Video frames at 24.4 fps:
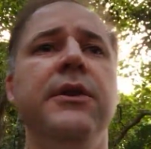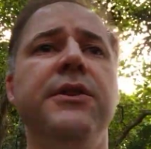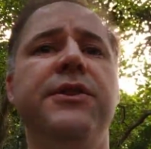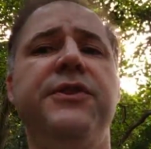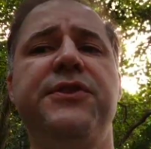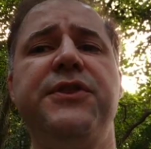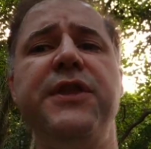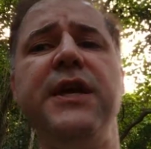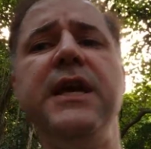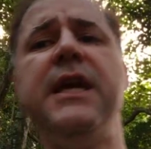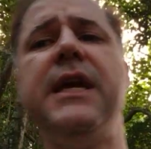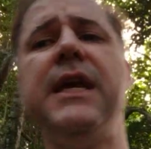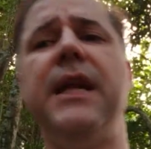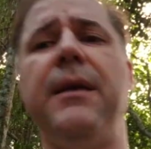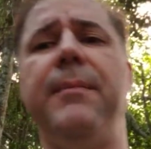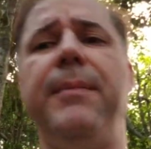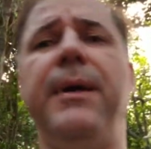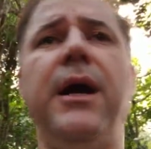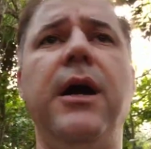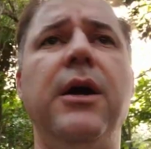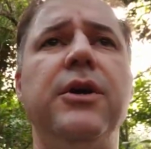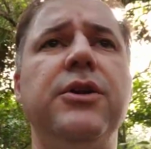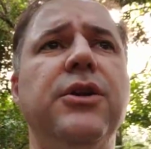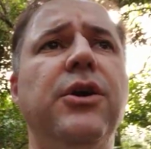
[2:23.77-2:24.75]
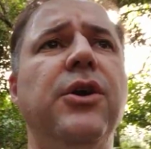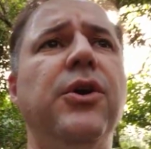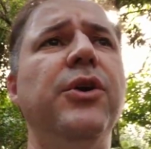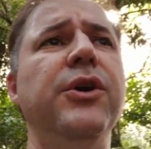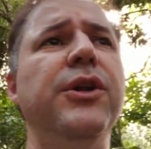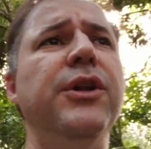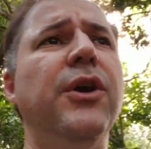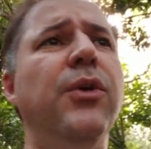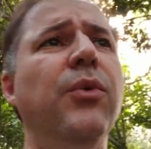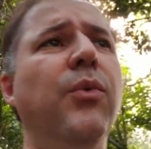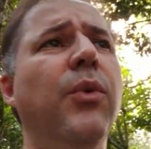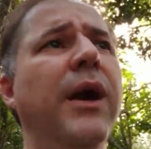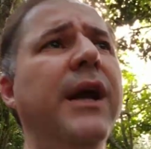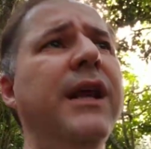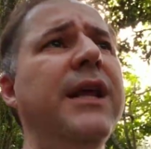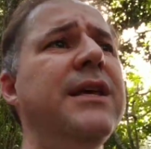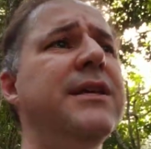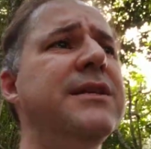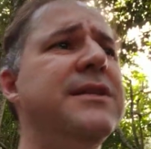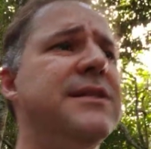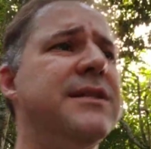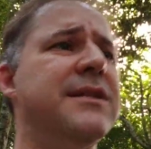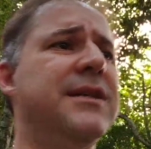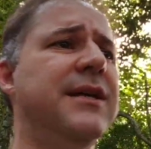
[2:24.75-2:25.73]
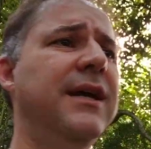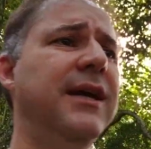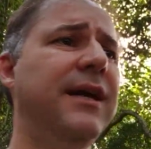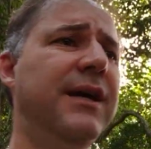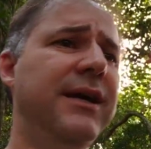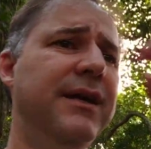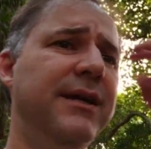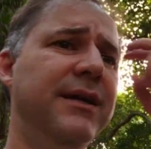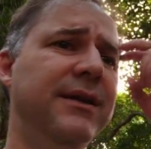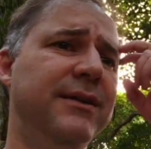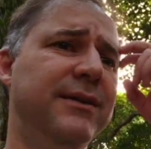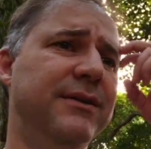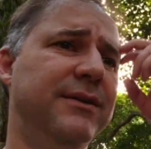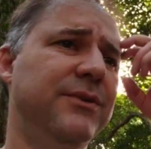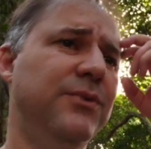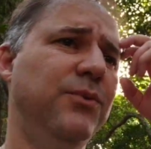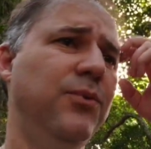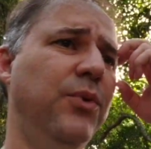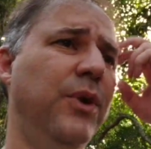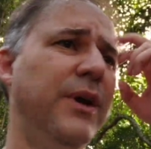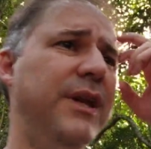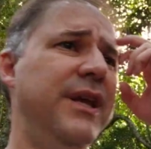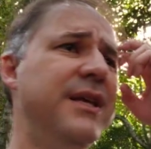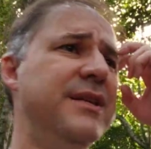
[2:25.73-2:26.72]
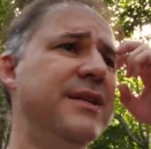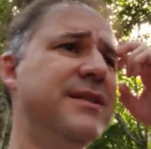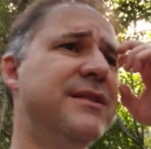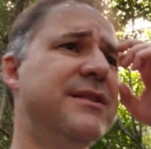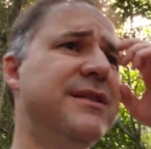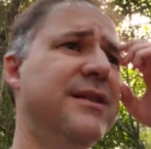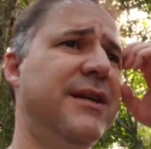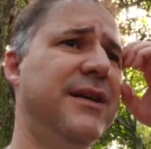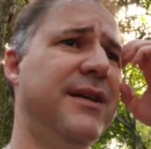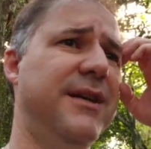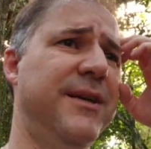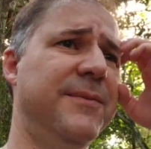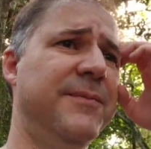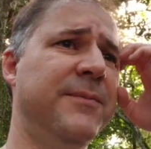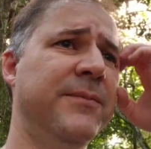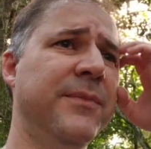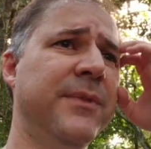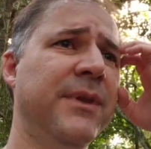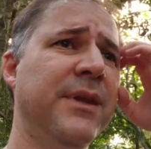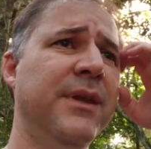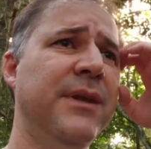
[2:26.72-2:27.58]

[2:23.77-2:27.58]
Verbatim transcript: thinking about, oh, you know, what is the